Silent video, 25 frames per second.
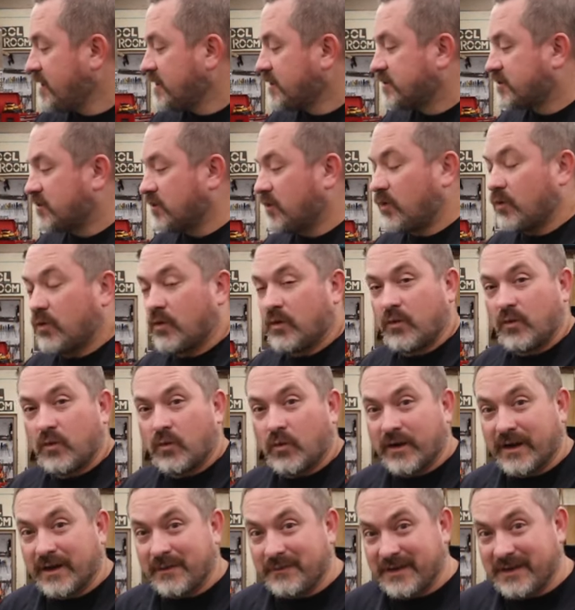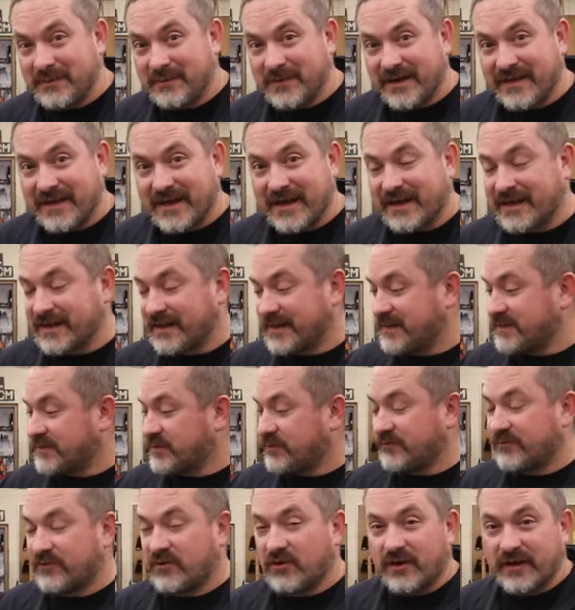So what I mean by that is
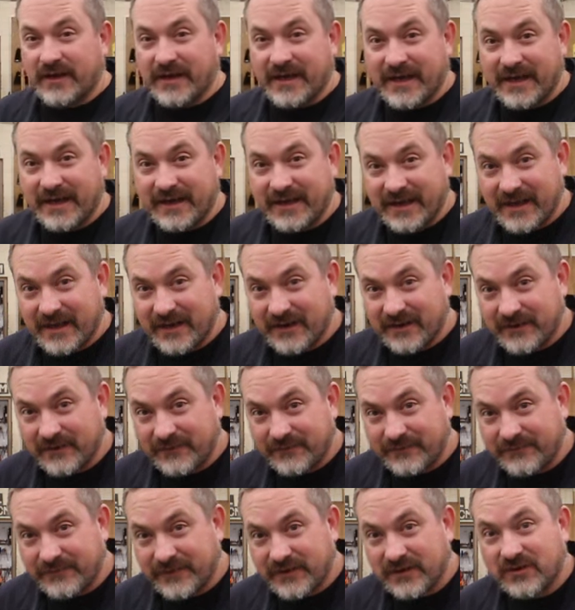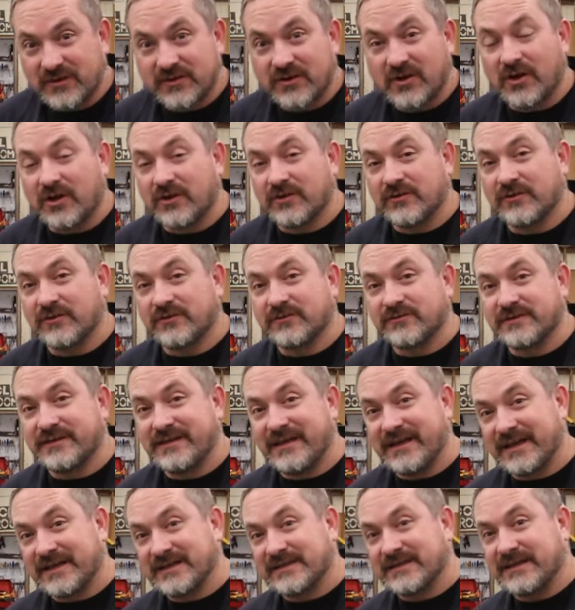you've gone ahead and filled all those
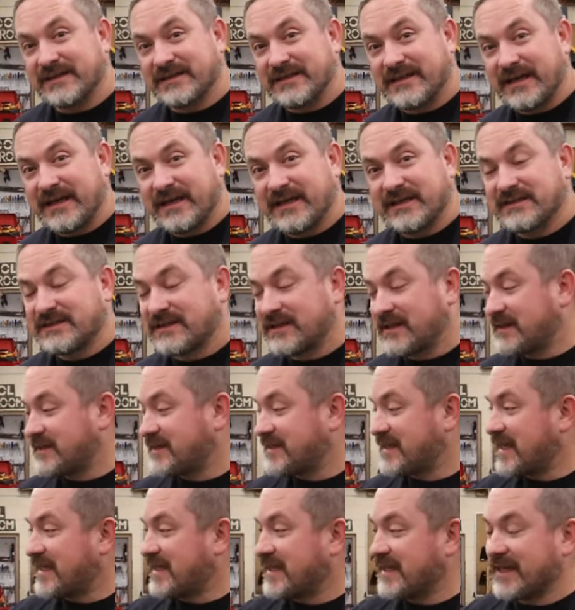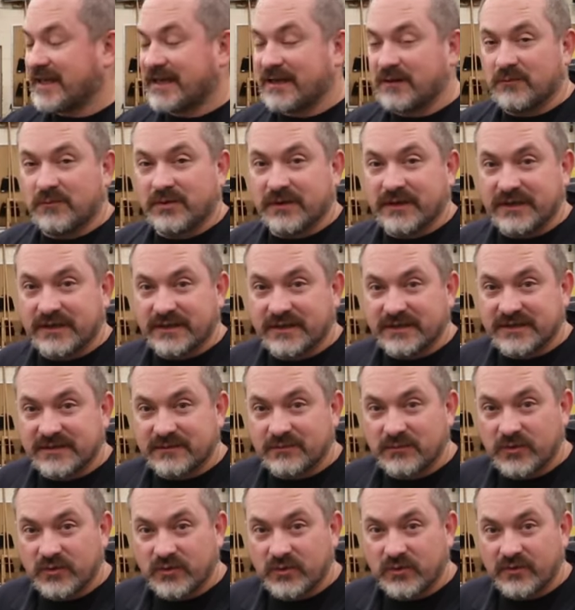nicks and dings, sanded it completely
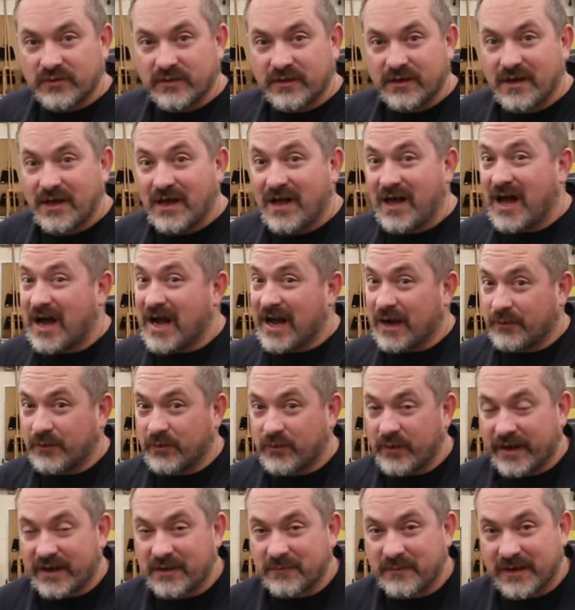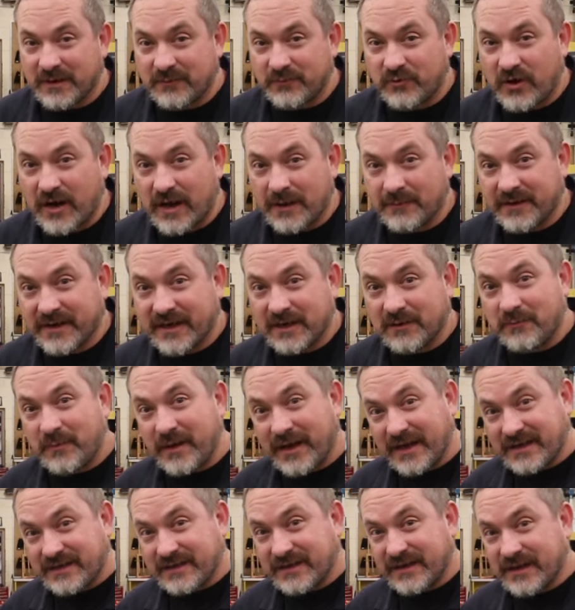smooth. I would recommend priming and
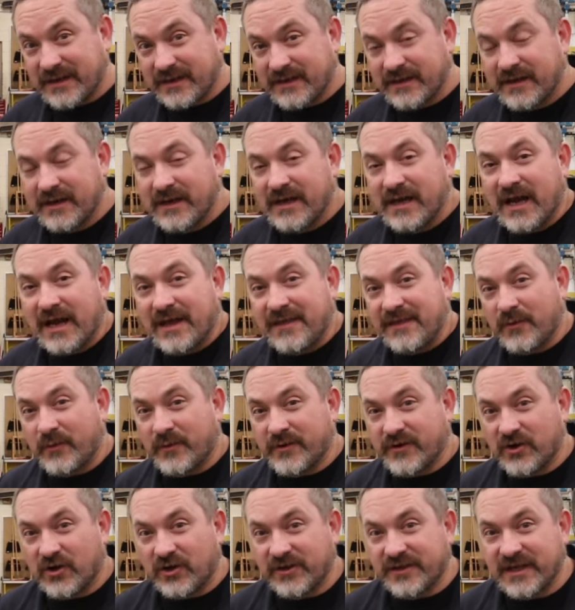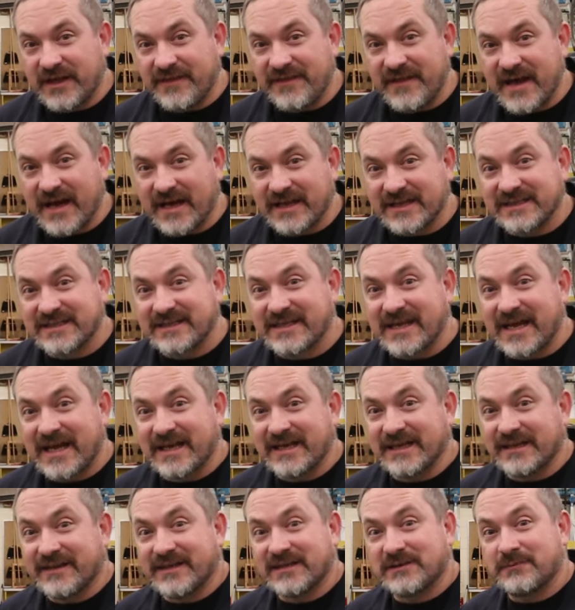painting it, and then when you're all done that,
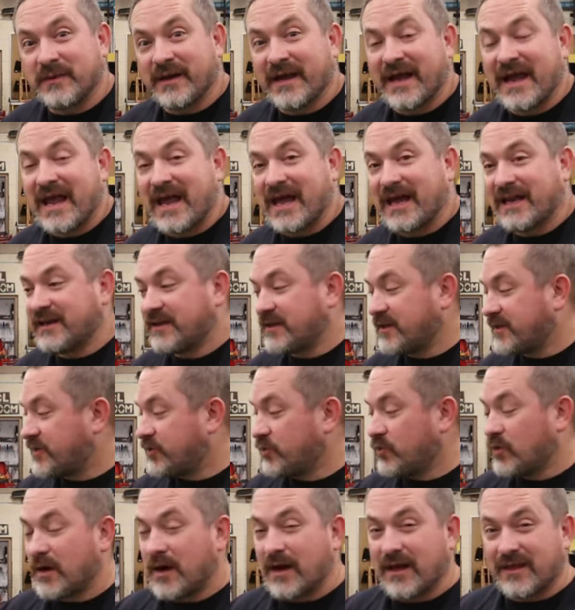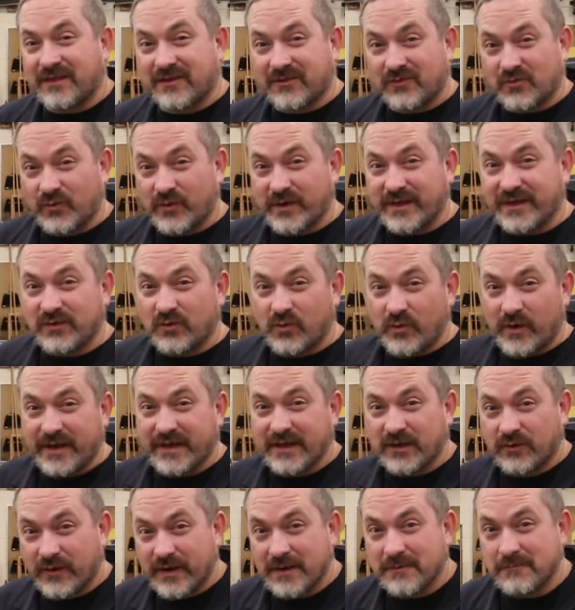sanding this by hand to a three
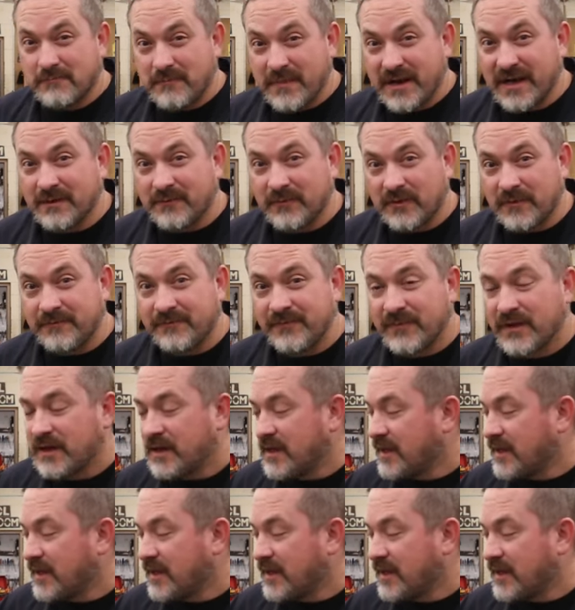twenty grit minimum.